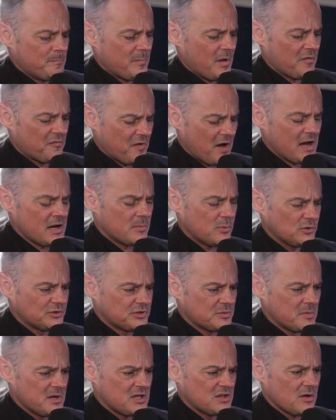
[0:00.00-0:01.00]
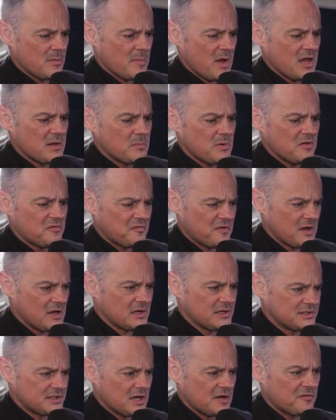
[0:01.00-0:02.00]
available to me that make me
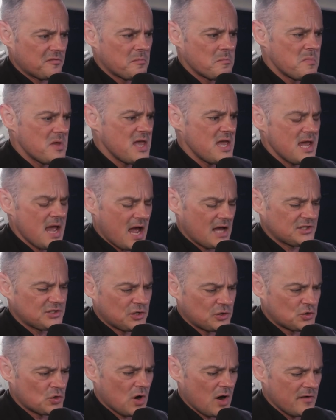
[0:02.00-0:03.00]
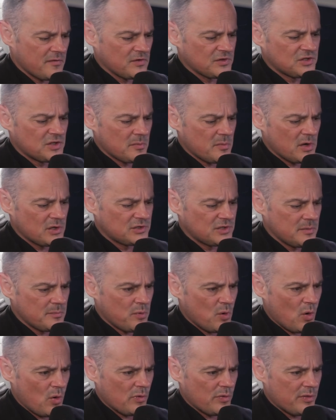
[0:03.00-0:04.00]
feel as if me as the driver is the most
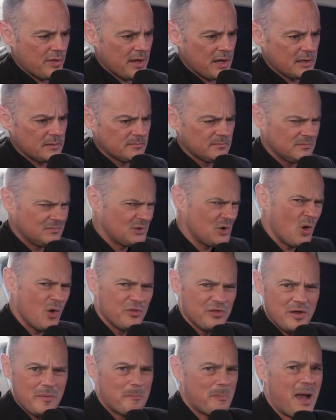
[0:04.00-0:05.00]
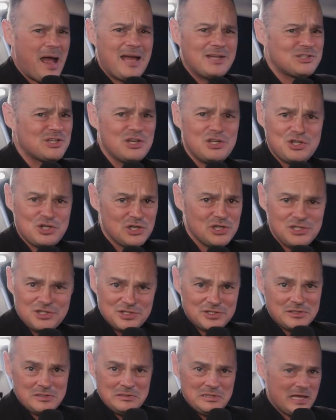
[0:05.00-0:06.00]
important thing, not the
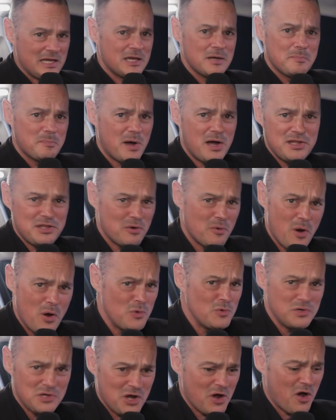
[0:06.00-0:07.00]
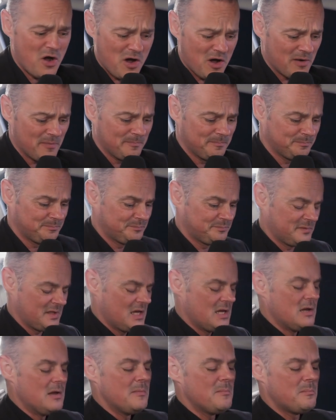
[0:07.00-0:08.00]
passengers. They can buy their own car.
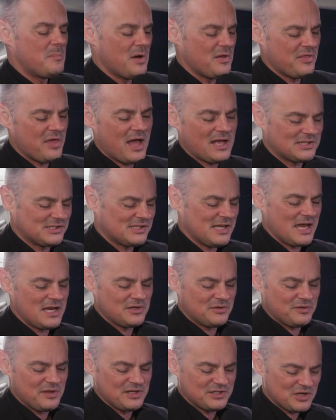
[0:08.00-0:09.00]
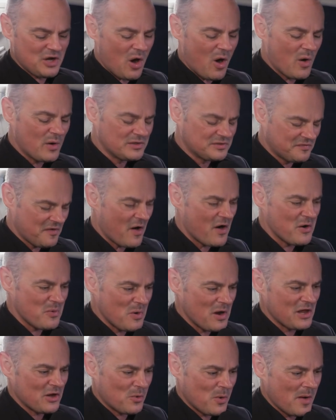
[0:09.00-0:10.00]
But that said, this car is very
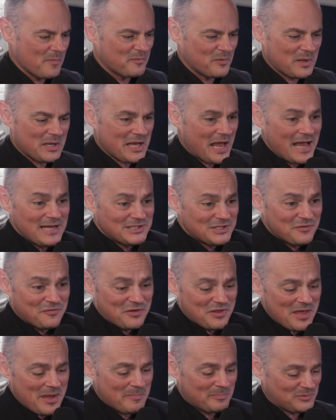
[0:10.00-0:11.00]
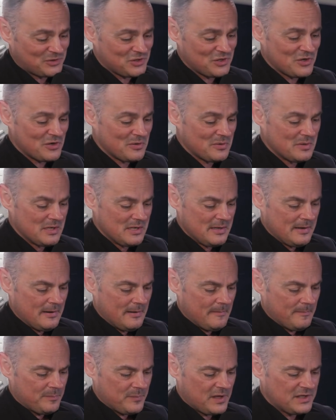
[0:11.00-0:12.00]
well equipped, cater for them too.
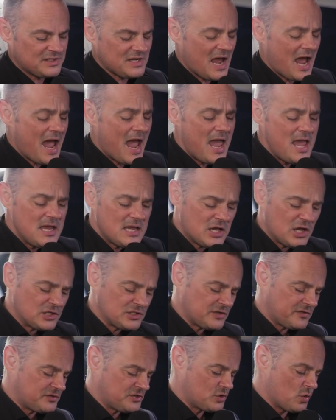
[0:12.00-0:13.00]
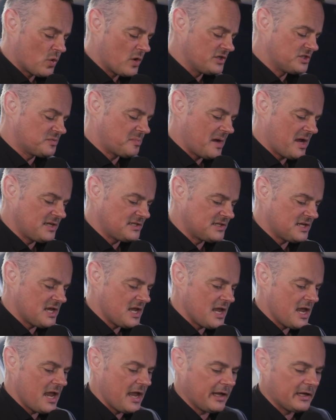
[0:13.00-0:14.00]
There's acres of storage space
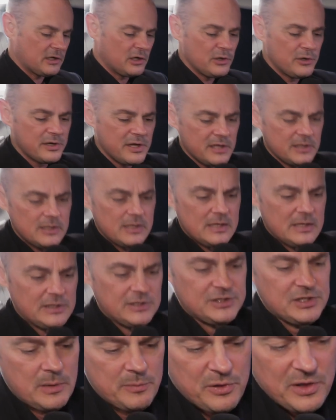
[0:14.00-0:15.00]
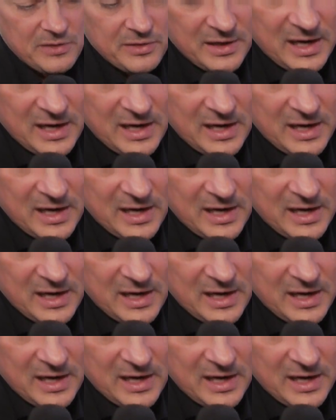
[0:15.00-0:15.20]
here, including something